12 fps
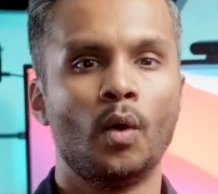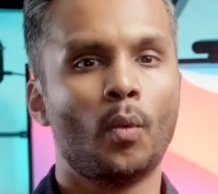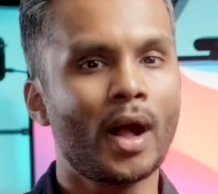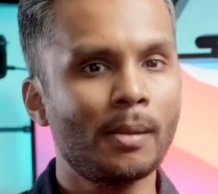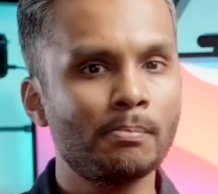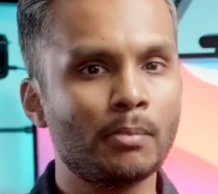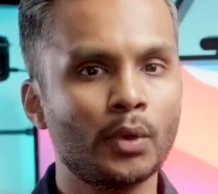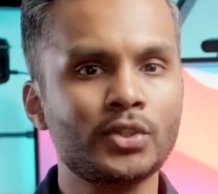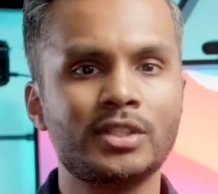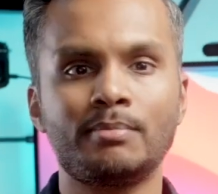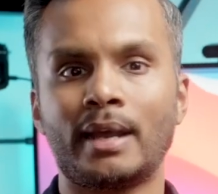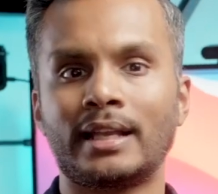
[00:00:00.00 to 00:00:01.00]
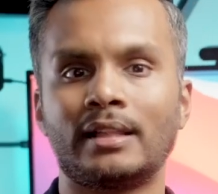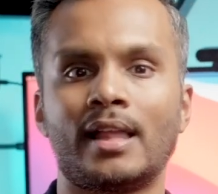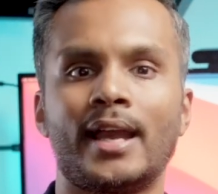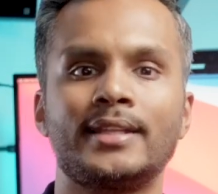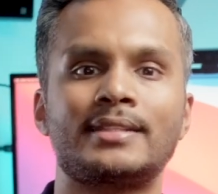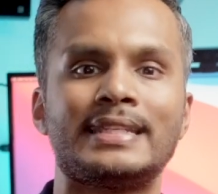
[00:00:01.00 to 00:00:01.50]
While most of my
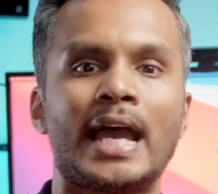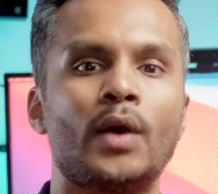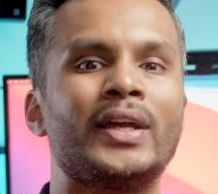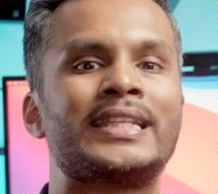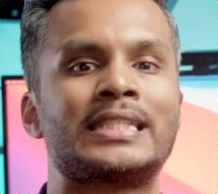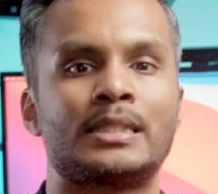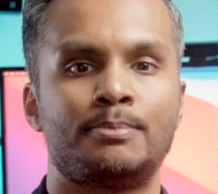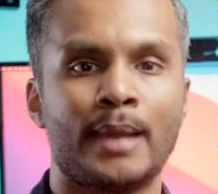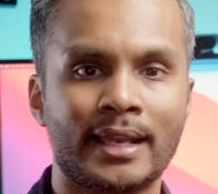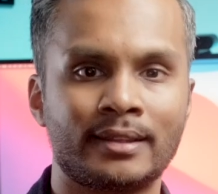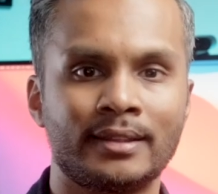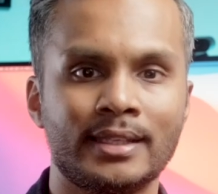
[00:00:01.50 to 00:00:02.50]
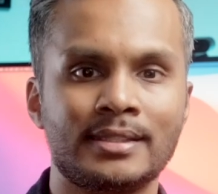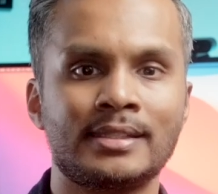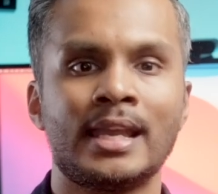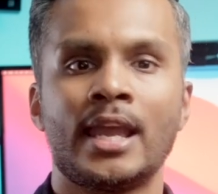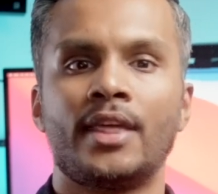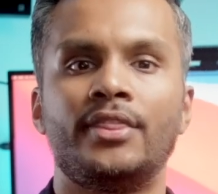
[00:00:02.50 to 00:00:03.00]
clients now expect this,
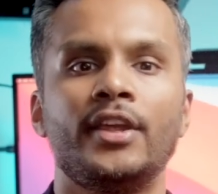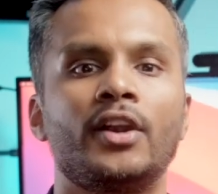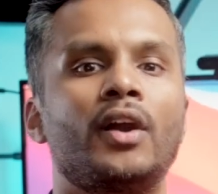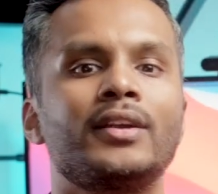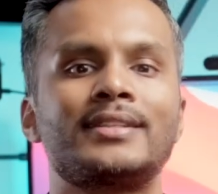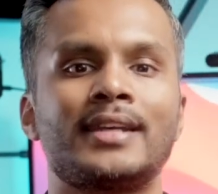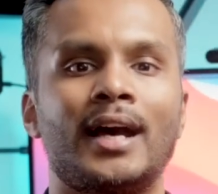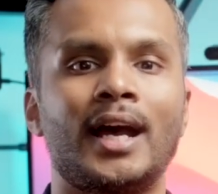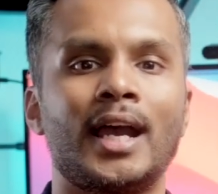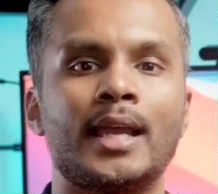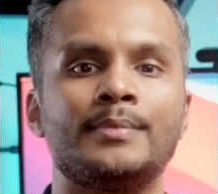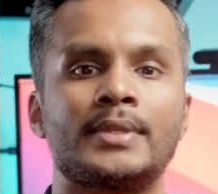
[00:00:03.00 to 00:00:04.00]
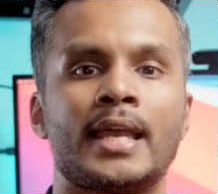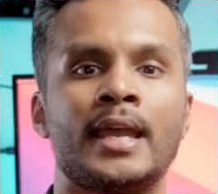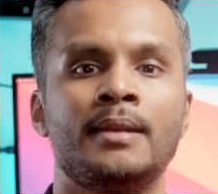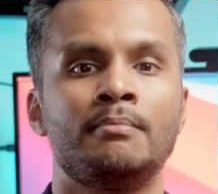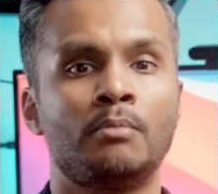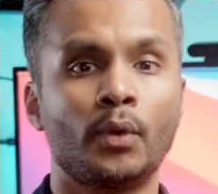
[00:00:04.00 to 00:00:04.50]
there are times,
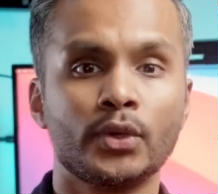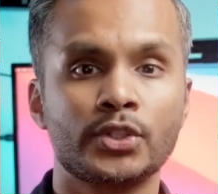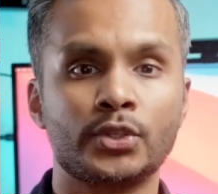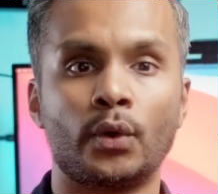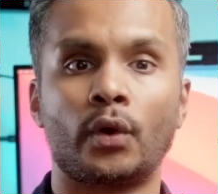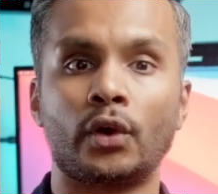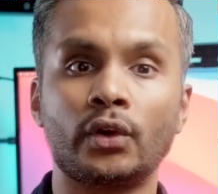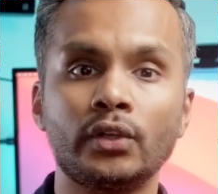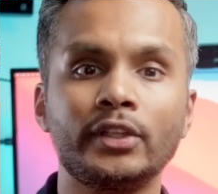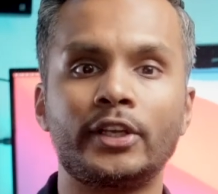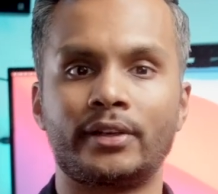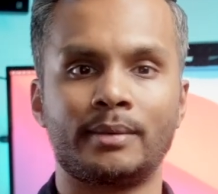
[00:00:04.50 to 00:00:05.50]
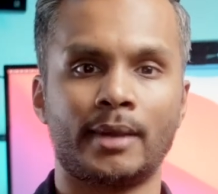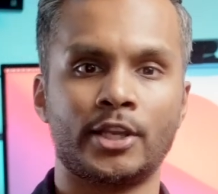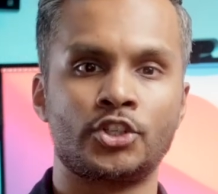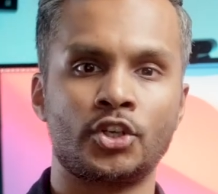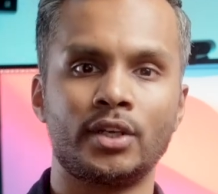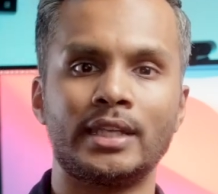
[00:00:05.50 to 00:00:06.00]
and more so earlier in my
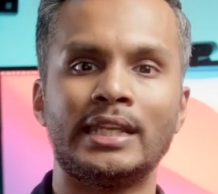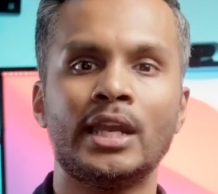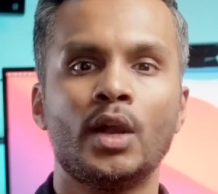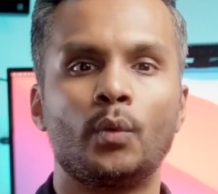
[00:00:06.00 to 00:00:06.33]
journey,